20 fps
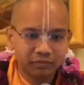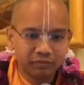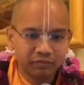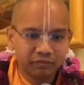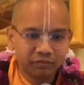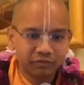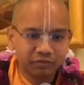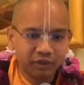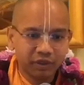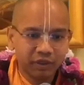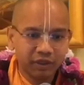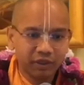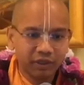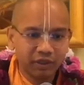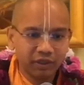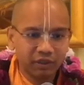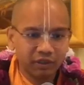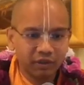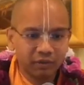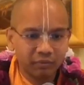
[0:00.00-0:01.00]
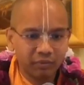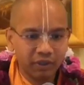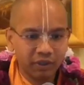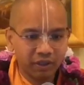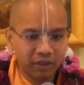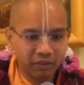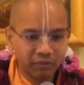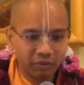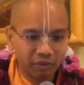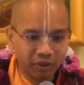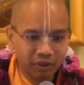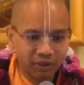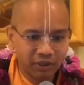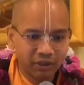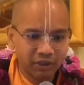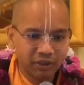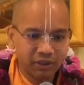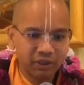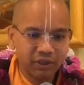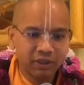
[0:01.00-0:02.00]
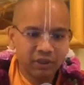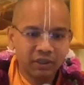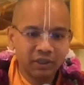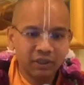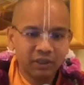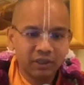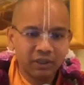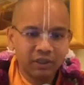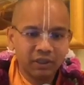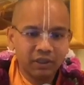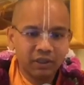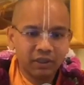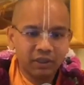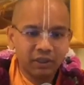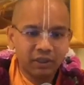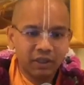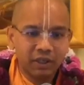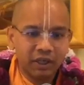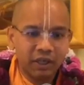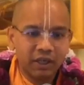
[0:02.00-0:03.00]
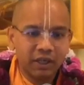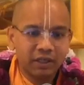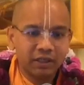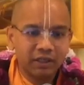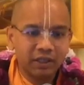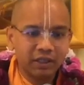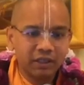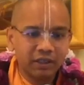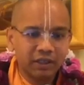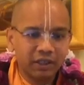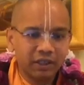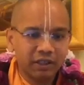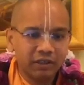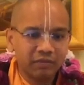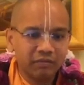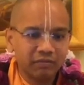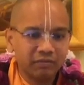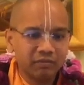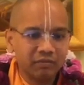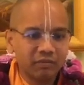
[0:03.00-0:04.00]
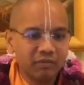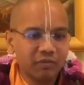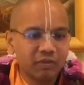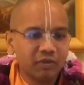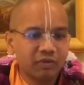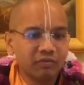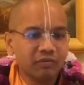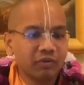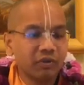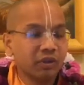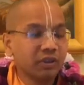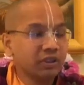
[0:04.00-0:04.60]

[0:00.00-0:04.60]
find a printing press. And at that time, for a